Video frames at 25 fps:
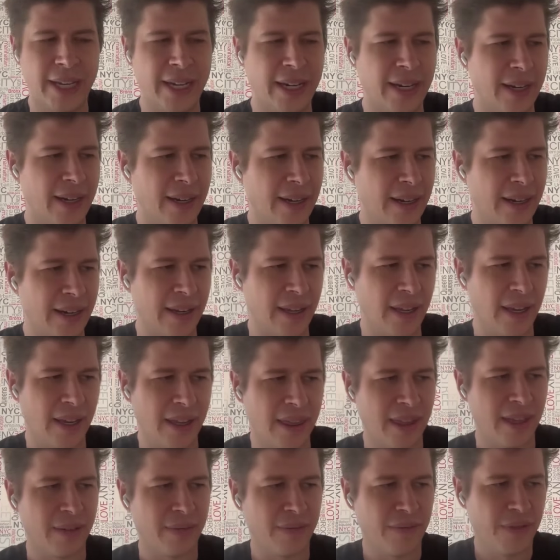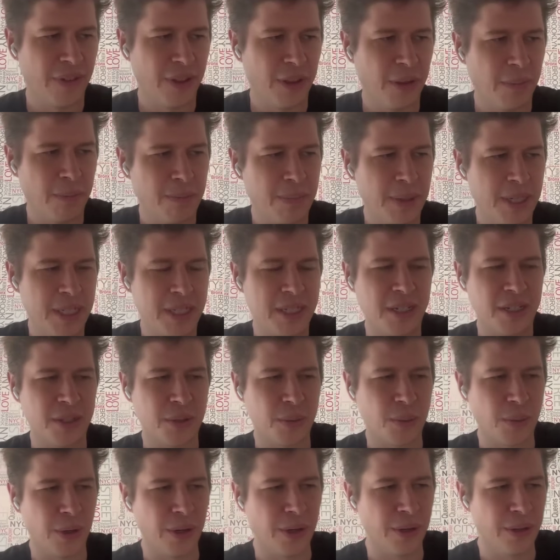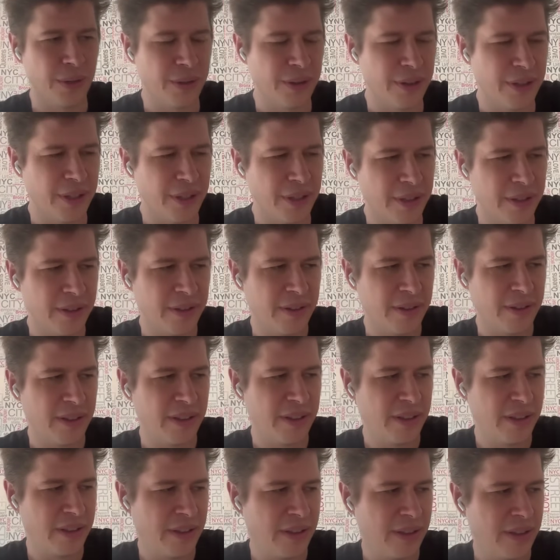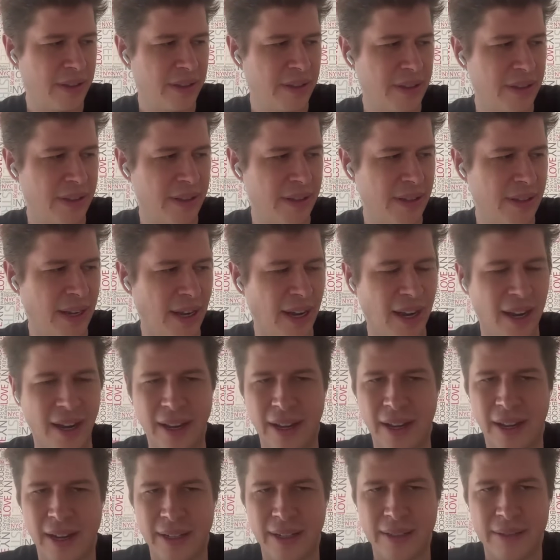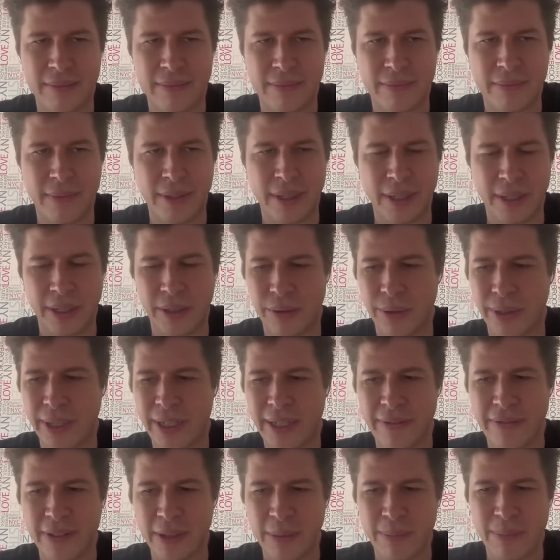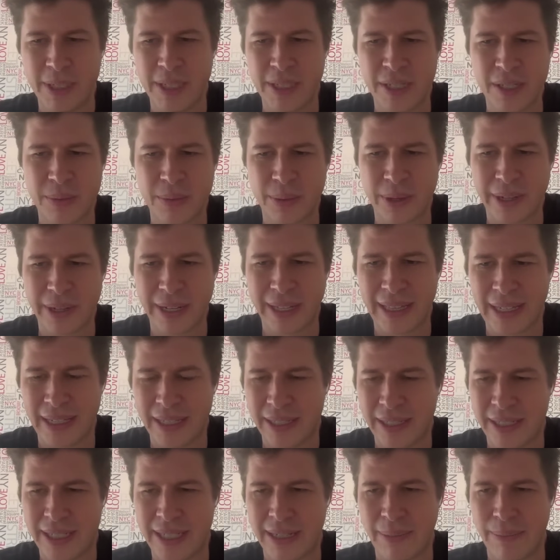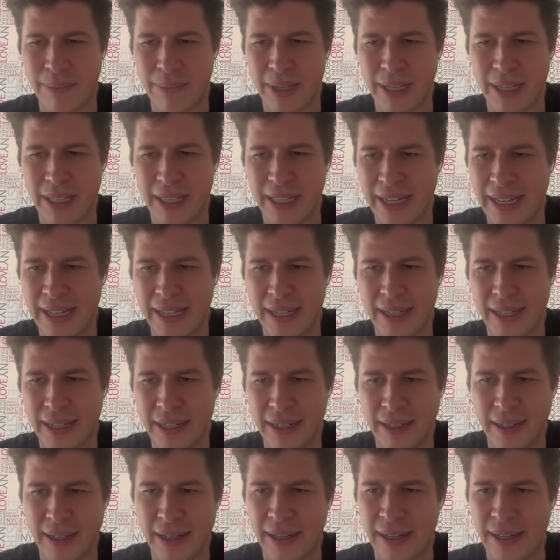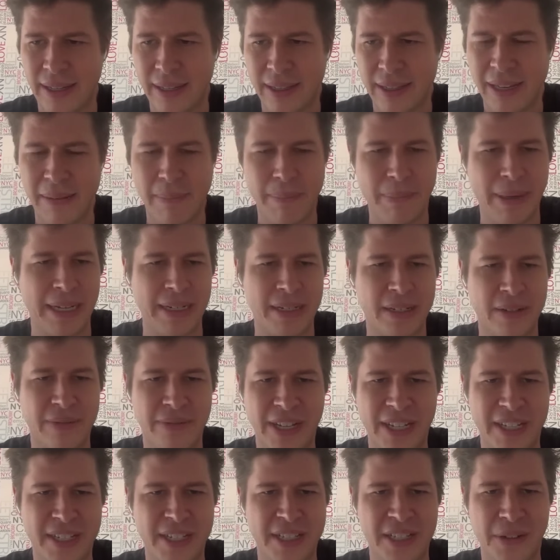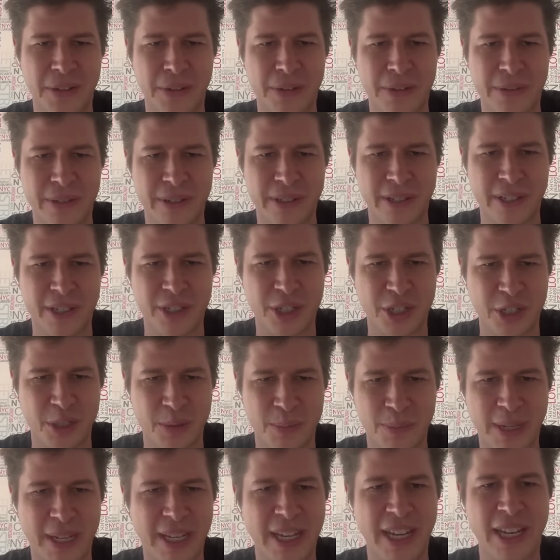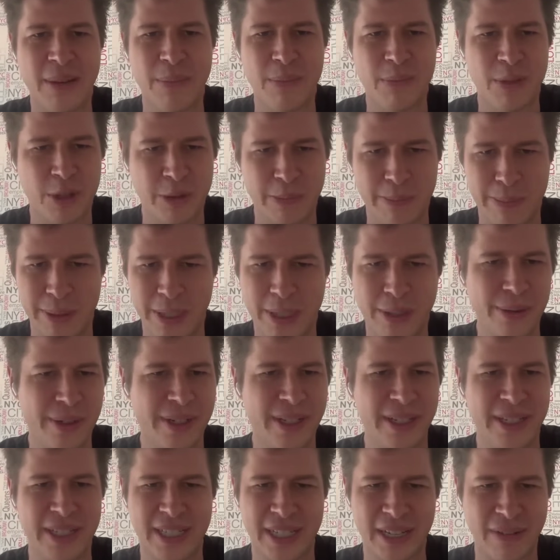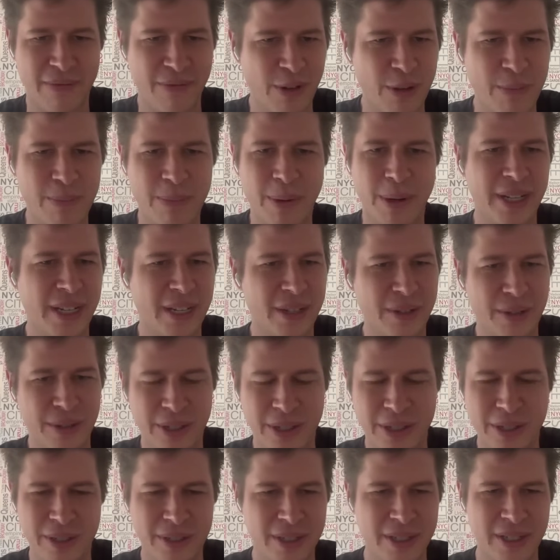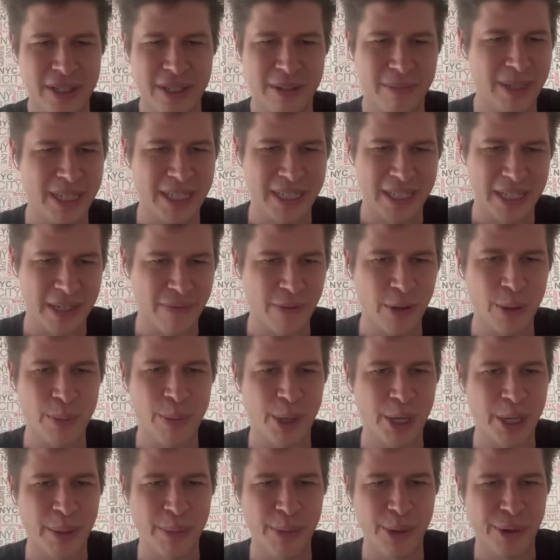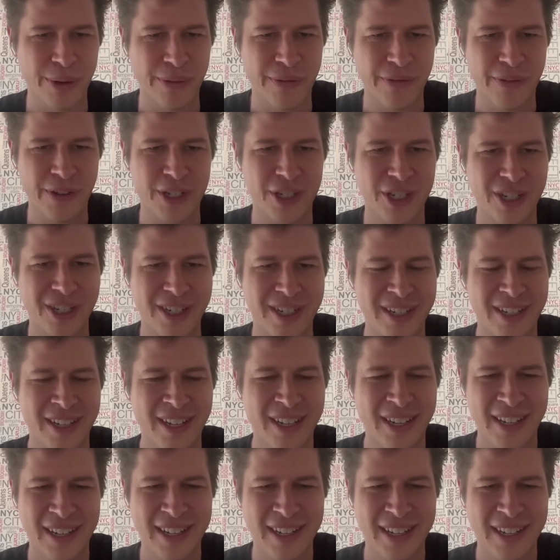Yeah. I think for the business world, I agree for the business world. I think it's something like the impact of Excel. It just became ubiquitous. Everybody could use it. It makes everybody more efficient.